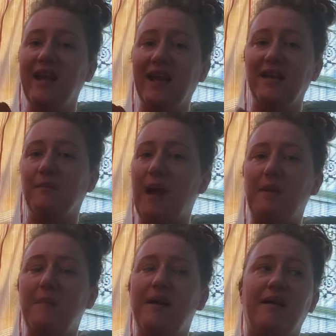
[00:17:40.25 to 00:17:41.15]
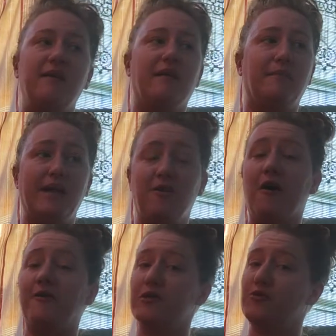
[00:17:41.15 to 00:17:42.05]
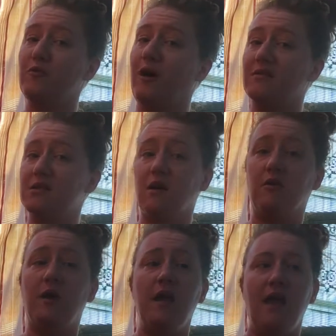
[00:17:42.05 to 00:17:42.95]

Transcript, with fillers: night by my bed and my daughter's room also.